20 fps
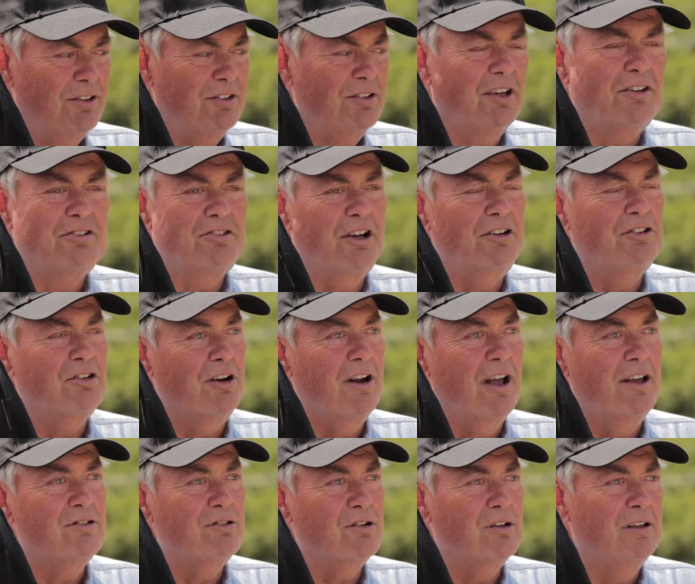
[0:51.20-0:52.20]
It just does such a
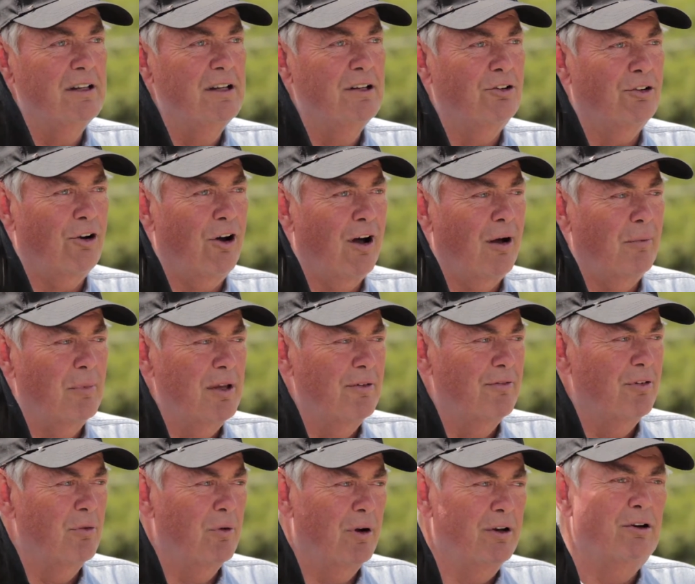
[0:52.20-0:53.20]
nice clean job.
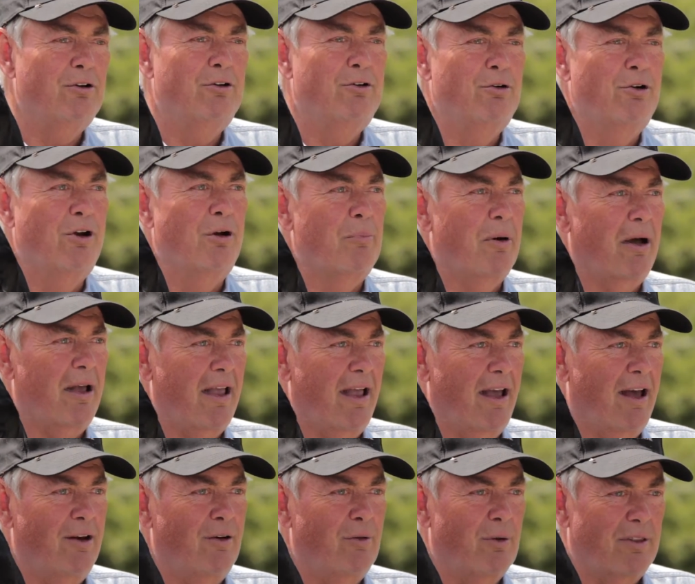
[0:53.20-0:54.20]
Even when you're doing it by
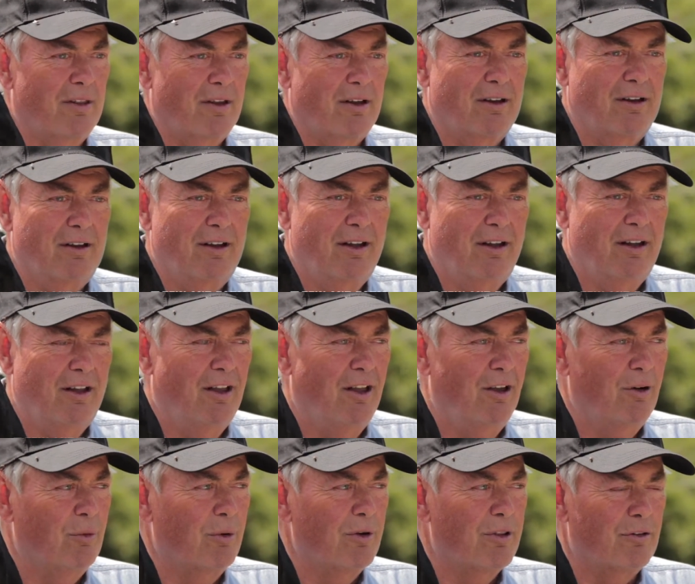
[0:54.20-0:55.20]
hand with
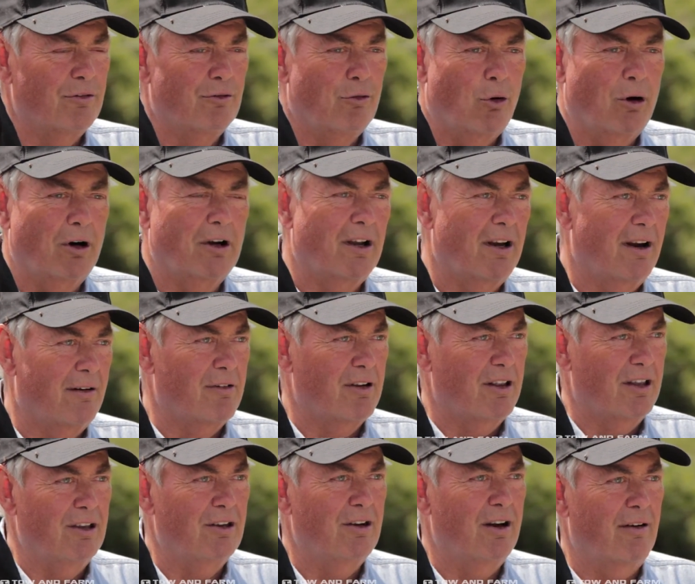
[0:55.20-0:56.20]
a fork and
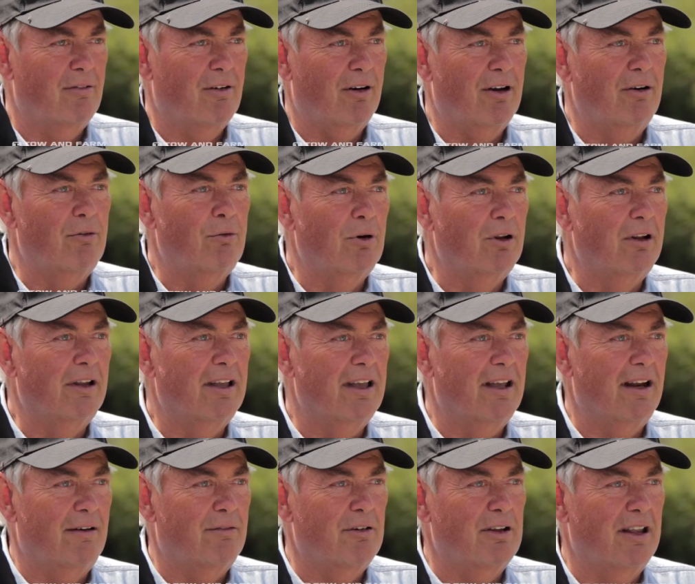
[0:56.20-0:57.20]
everything, you never can really
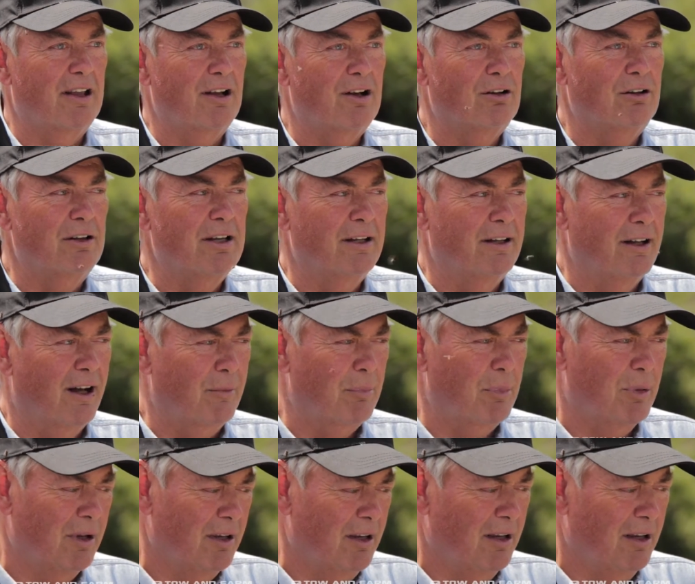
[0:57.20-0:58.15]
get everything cleaned up,